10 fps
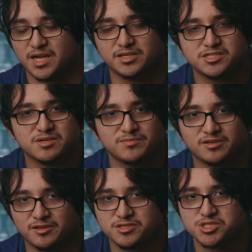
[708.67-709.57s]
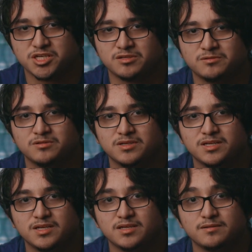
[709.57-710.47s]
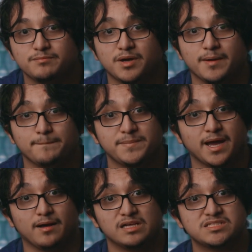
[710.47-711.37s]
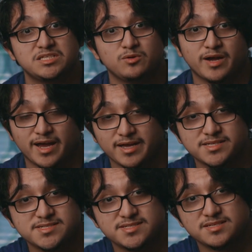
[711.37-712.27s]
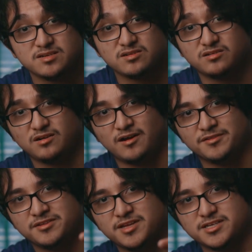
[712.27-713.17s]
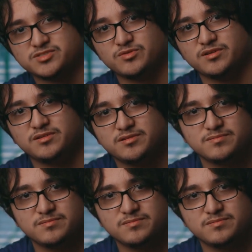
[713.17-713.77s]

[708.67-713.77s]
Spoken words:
I need something on this channel. But yeah, I'll see you guys on the next one.